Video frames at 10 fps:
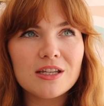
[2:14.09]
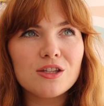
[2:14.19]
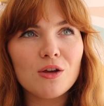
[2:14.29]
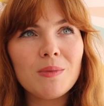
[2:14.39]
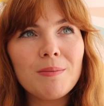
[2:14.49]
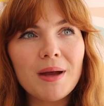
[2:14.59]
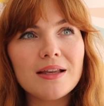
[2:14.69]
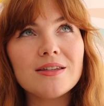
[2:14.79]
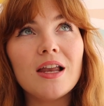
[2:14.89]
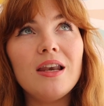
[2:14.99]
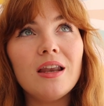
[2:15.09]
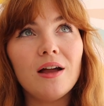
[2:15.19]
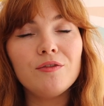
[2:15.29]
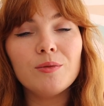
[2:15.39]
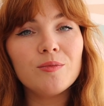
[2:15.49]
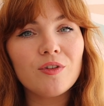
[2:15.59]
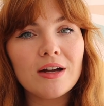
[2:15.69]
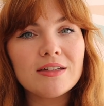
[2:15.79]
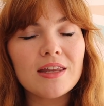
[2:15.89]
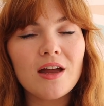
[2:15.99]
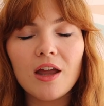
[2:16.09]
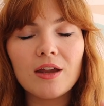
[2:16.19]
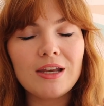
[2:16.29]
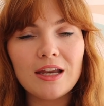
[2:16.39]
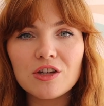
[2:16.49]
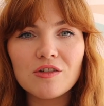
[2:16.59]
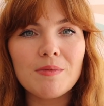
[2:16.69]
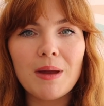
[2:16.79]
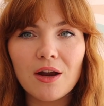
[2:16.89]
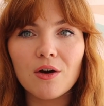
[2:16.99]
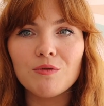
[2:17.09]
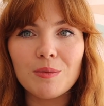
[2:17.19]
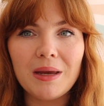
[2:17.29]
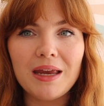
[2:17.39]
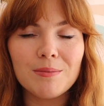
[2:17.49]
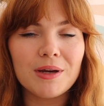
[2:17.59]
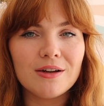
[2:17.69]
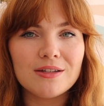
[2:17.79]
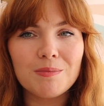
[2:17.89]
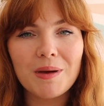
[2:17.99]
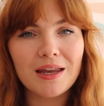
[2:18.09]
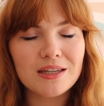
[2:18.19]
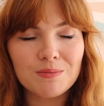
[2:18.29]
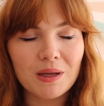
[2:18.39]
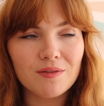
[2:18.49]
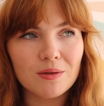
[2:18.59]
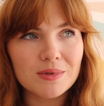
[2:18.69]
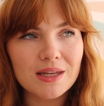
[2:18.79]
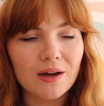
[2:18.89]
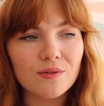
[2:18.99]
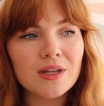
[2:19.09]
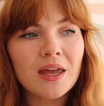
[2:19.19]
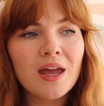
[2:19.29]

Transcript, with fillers: There's so many patterns I love from Friday that I literally make on repeat because the patterns speak for themselves.